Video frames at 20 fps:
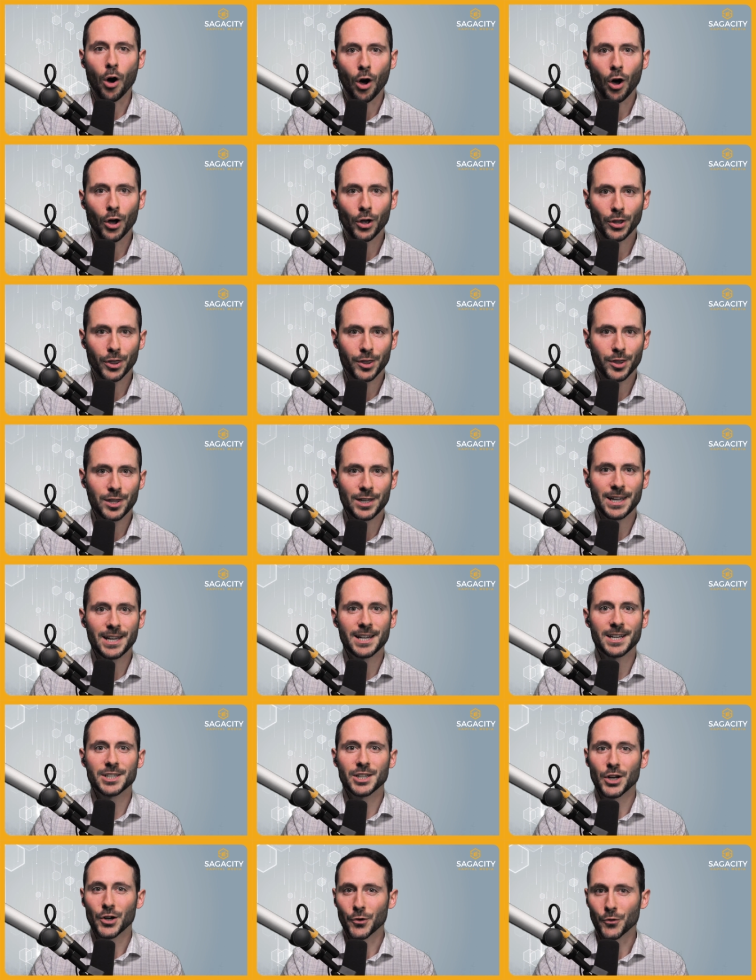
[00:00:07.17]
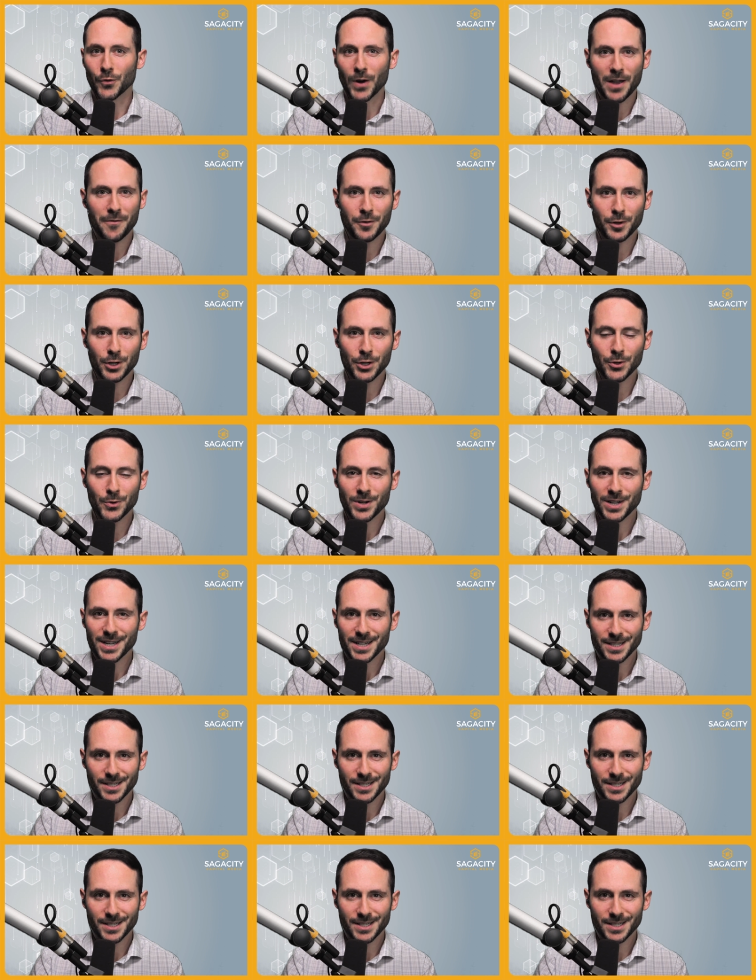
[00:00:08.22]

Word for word: all things revenue,